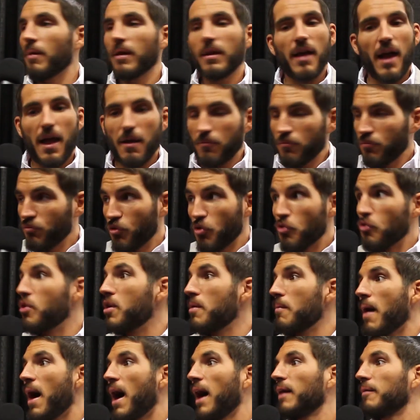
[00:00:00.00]
like, I rooted
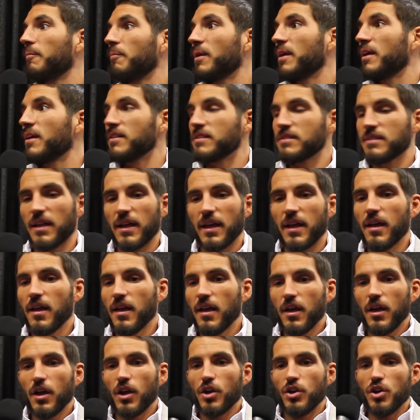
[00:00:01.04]
him on because, like,
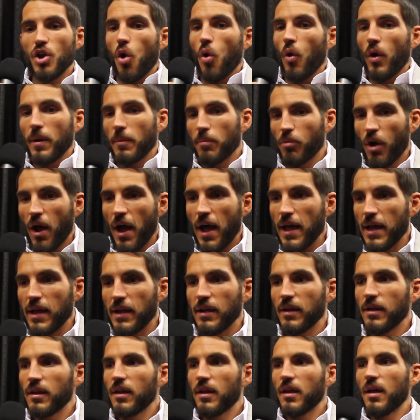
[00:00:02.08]
knowing
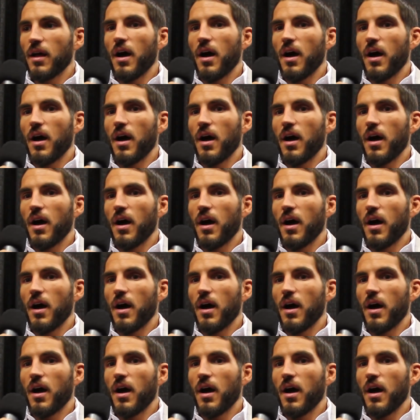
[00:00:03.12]
Bryan,